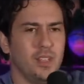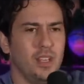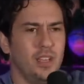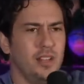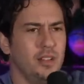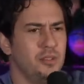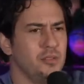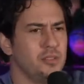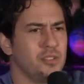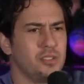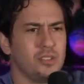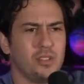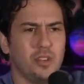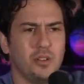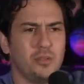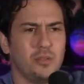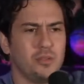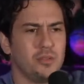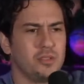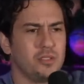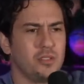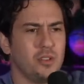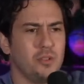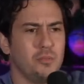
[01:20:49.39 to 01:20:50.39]
and it was
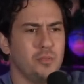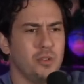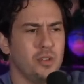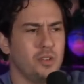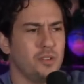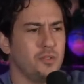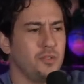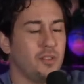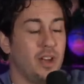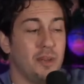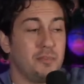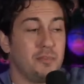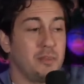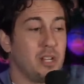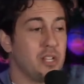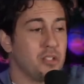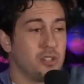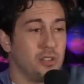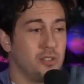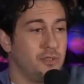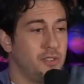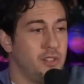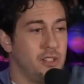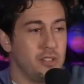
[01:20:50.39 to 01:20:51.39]
so so beautiful. I'm not
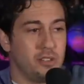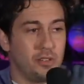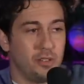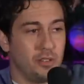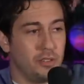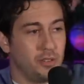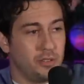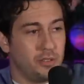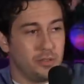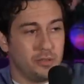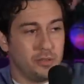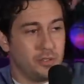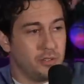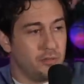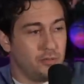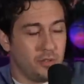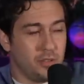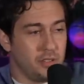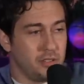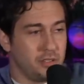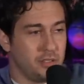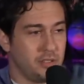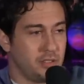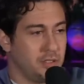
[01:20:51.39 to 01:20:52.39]
sure if he's going through a
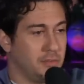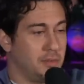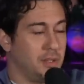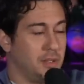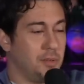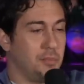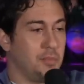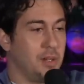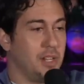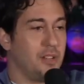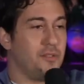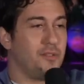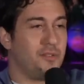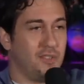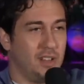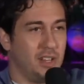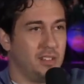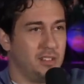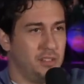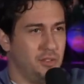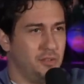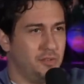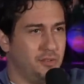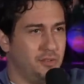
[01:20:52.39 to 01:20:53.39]
divorce or something, but it
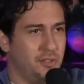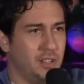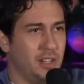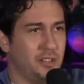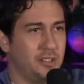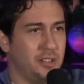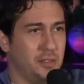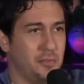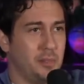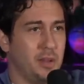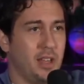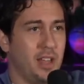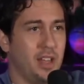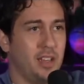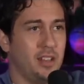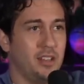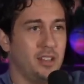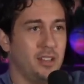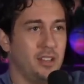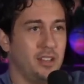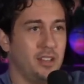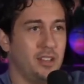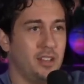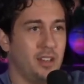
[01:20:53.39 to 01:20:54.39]
felt you felt the
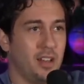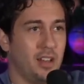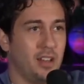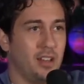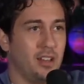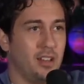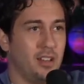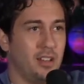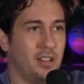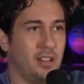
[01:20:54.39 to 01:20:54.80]
pain. Yeah.